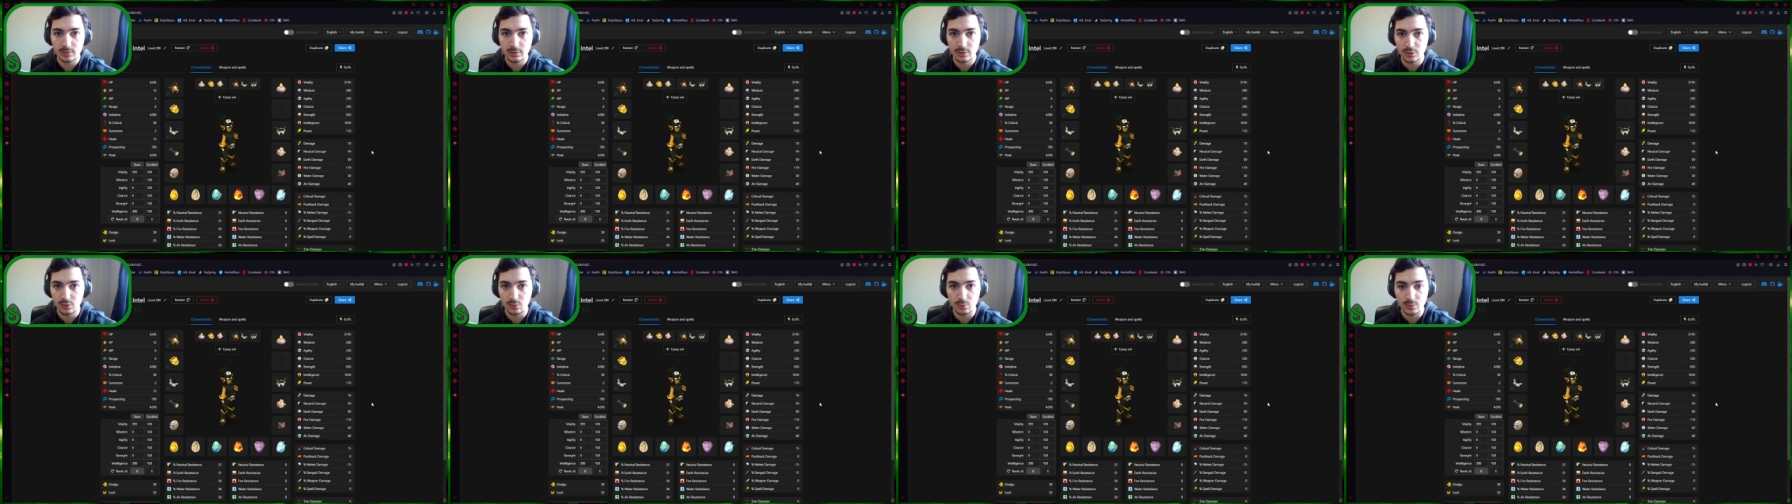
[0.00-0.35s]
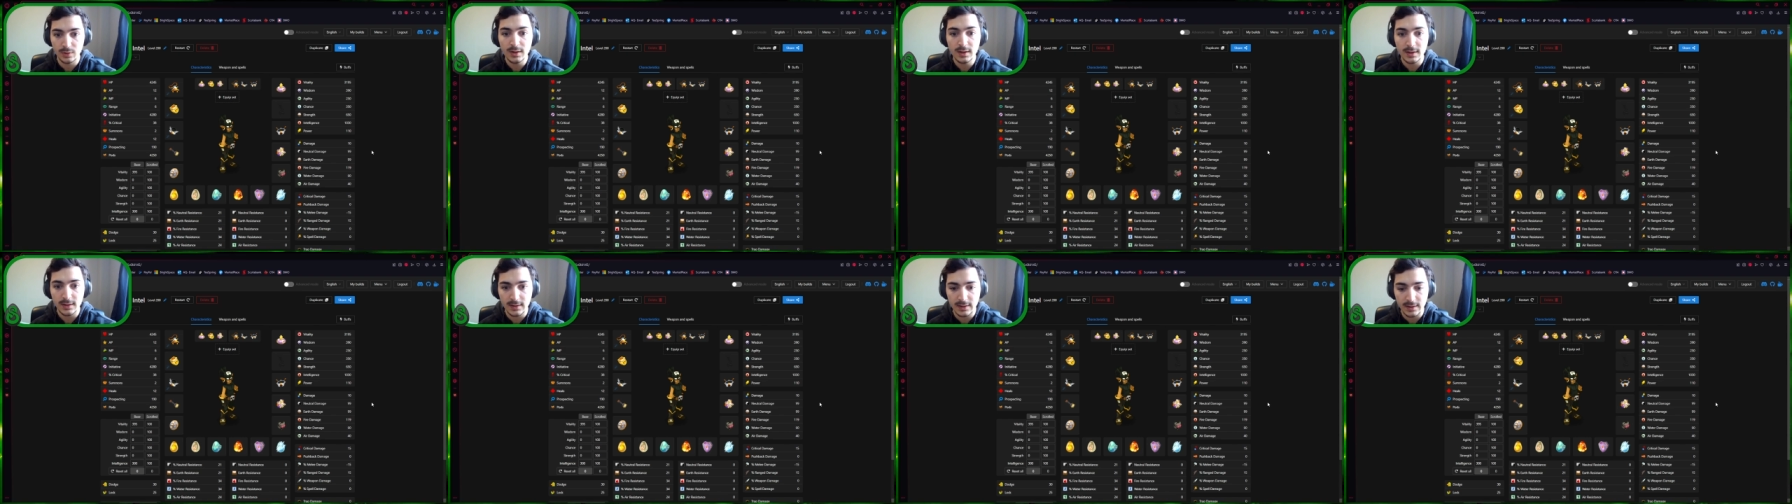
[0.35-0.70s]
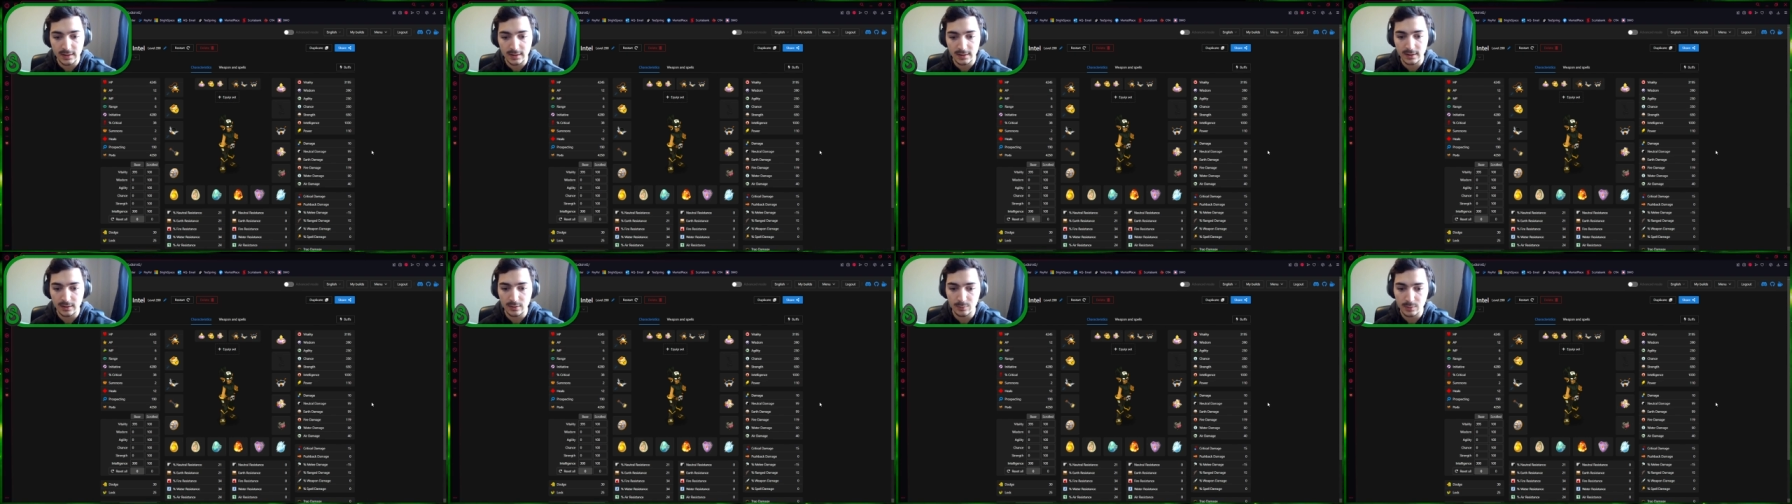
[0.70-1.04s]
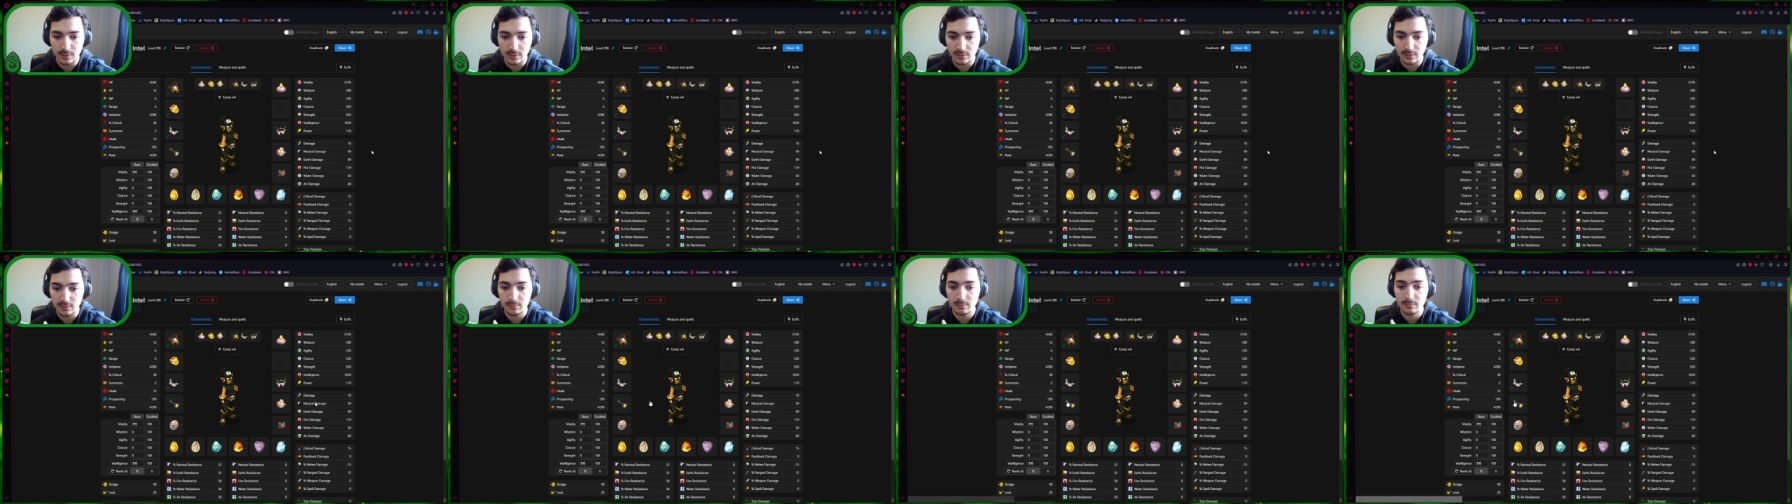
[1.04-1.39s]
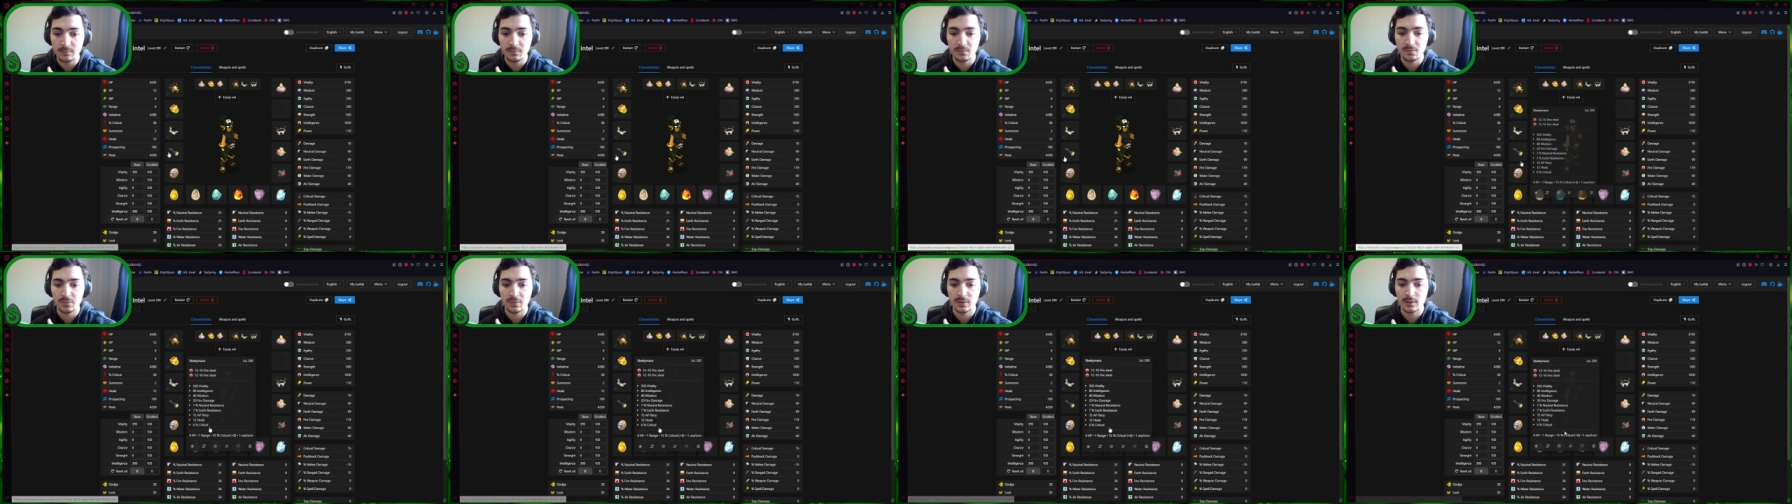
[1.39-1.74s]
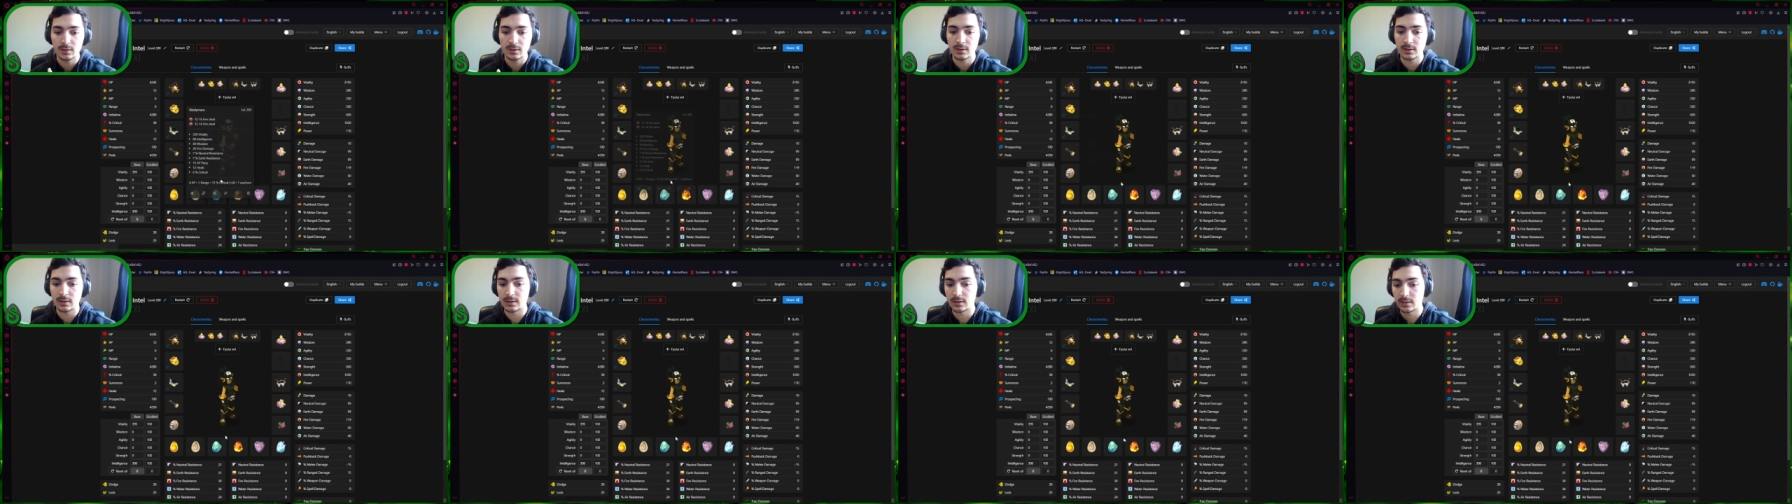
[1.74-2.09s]
You really can't get rid of them.
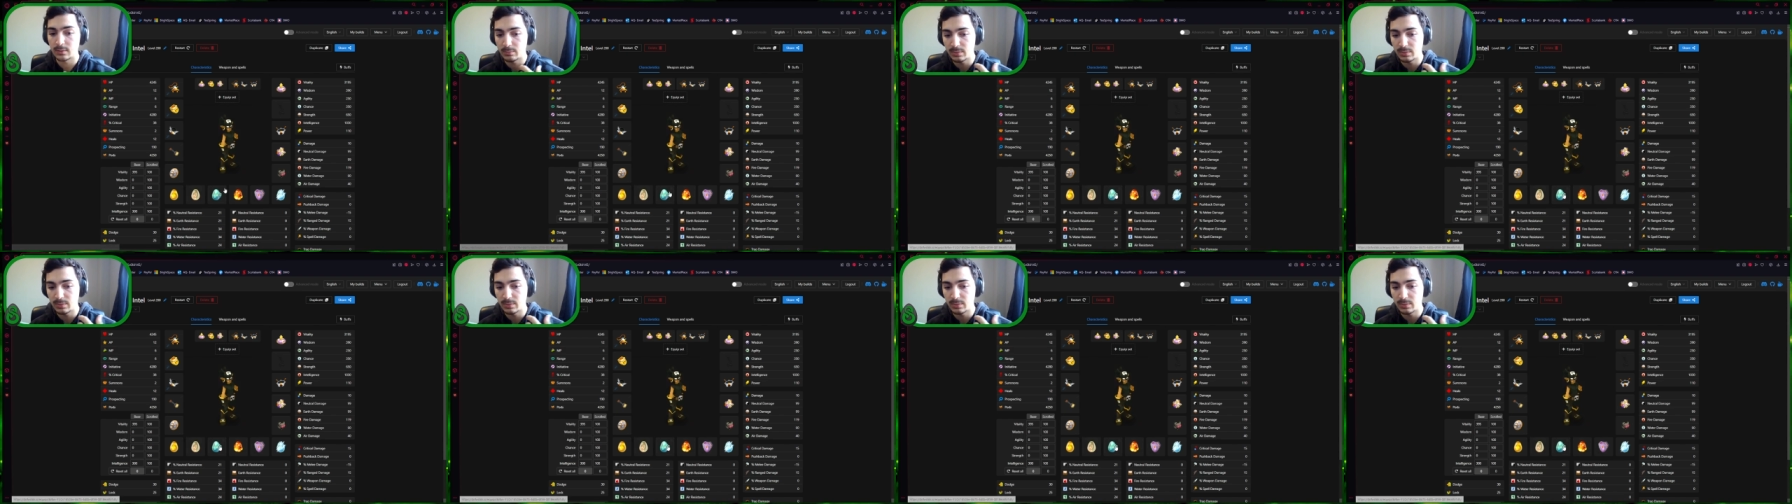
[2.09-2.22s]
Uh,